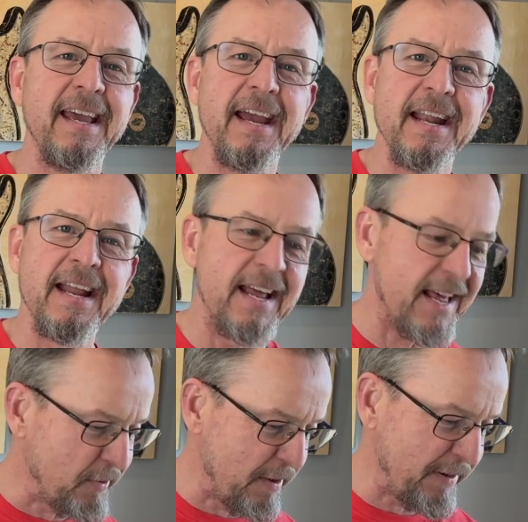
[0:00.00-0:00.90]
and I
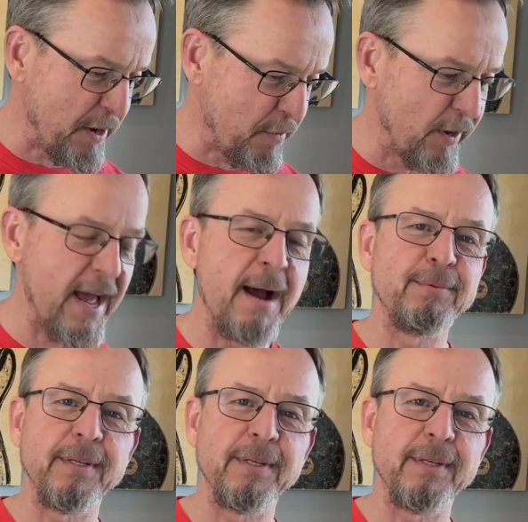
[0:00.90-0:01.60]
don't have any overlaps.